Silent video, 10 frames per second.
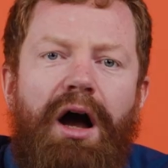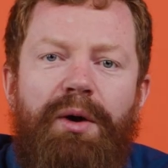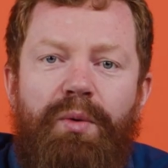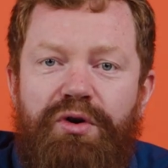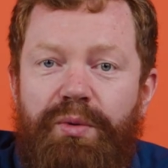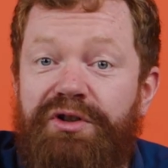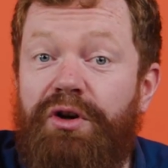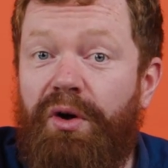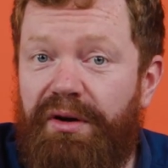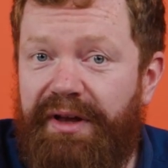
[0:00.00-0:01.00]
I won't go into
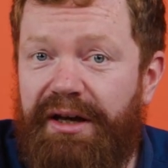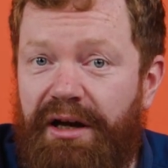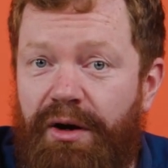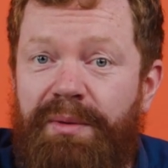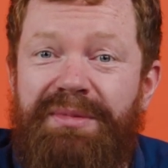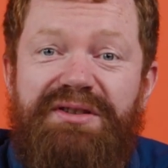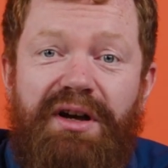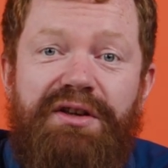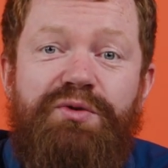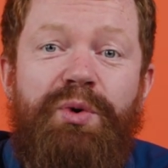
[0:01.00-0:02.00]
all of that now, and
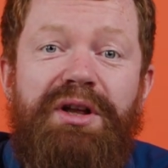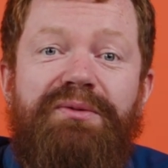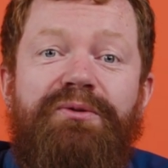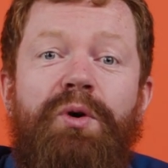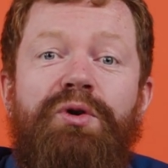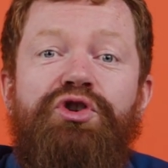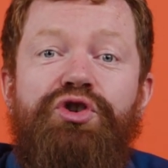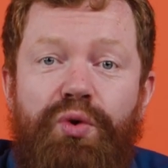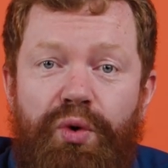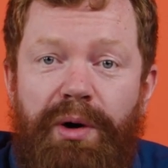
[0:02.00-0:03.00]
besides, we'll for
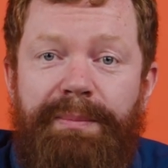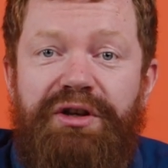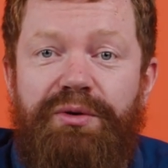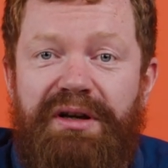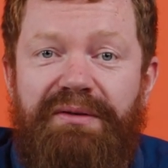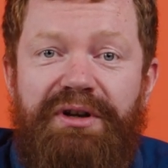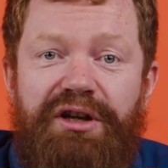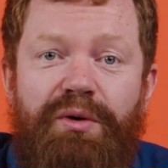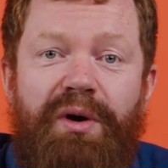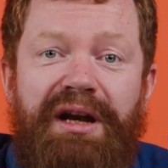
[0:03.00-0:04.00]
sure be doing a
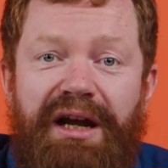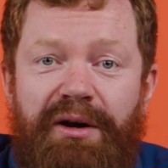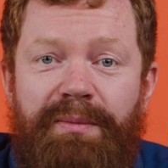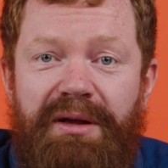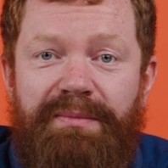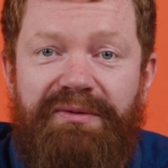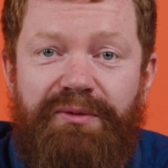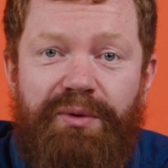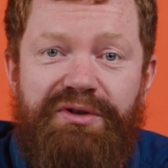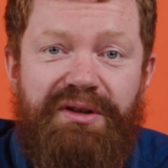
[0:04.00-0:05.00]
video on Airbnb
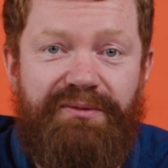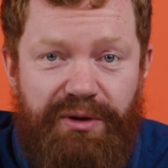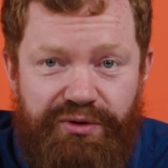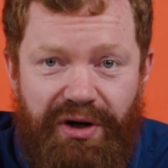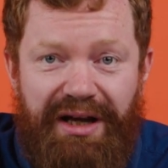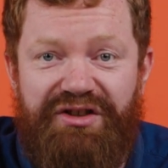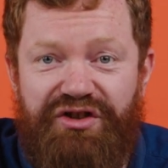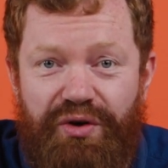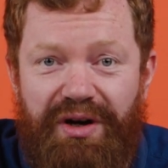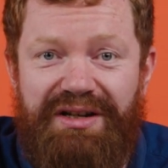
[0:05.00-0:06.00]
photos in the future, and it's
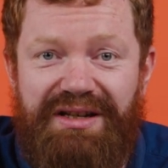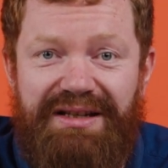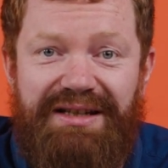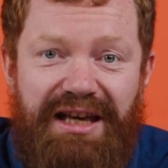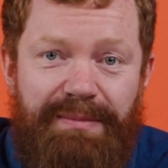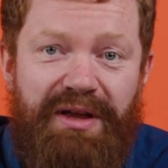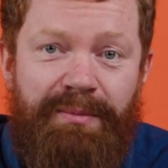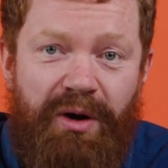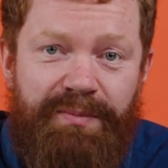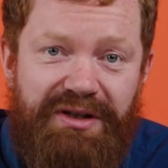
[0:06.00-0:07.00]
a good idea to keep them
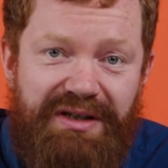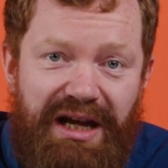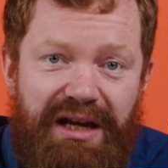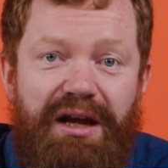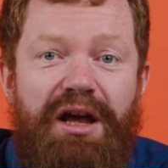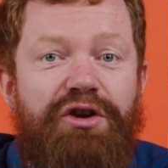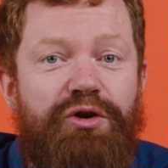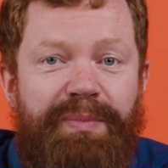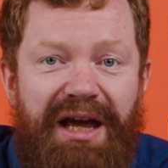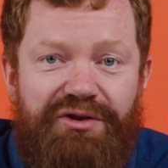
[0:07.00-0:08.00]
up to date,
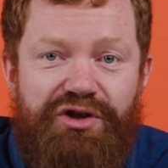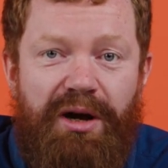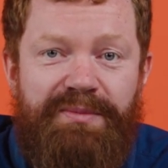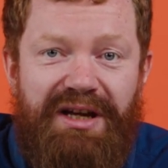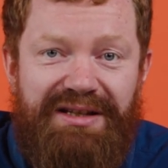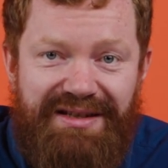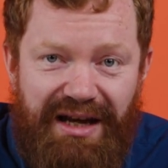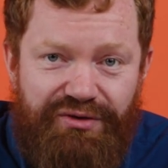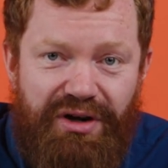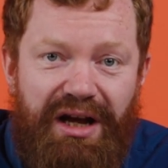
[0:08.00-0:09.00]
new paint jobs,
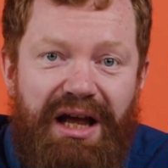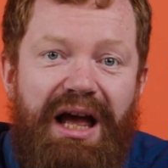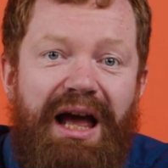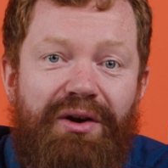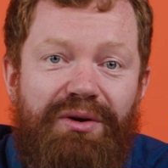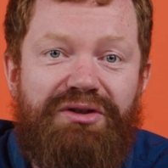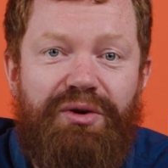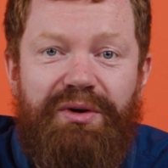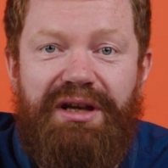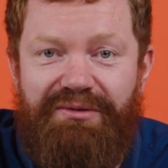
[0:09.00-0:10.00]
etc., and
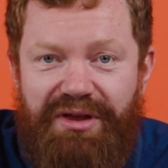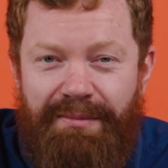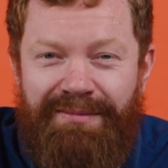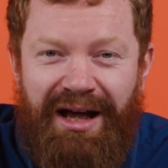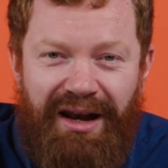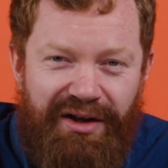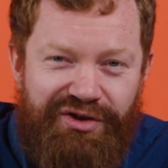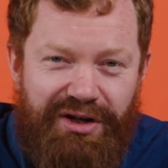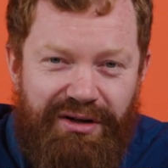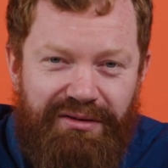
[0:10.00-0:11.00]
also give them a
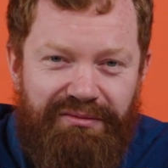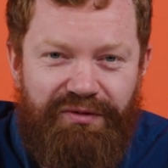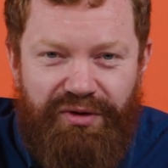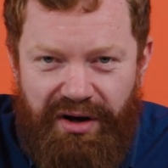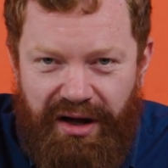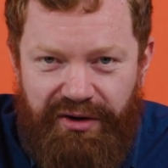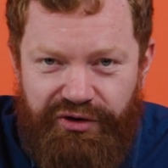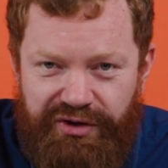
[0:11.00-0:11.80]
logical chronology.